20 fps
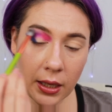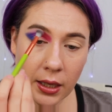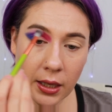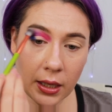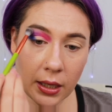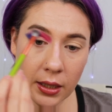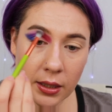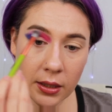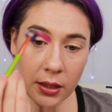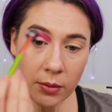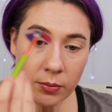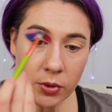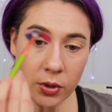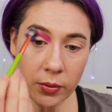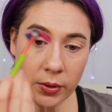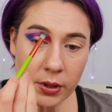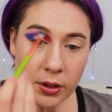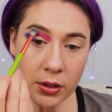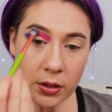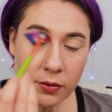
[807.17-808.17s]
And I'm
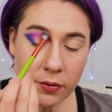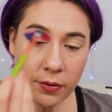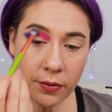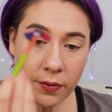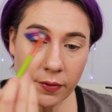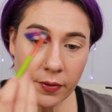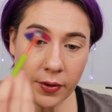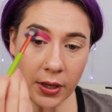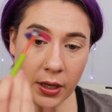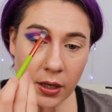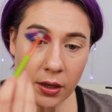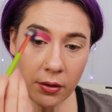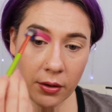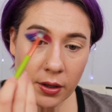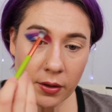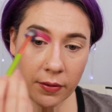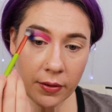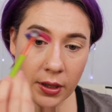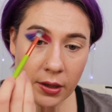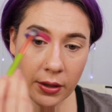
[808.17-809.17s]
doing this
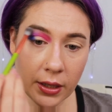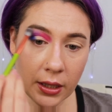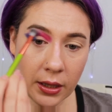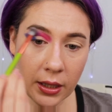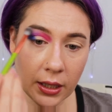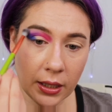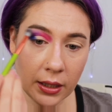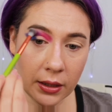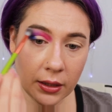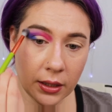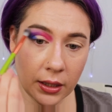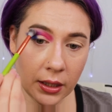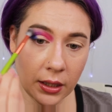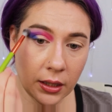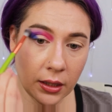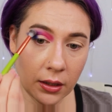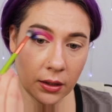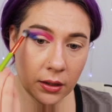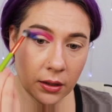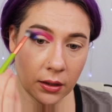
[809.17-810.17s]
very, very
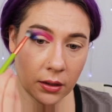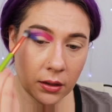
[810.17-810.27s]
lightly,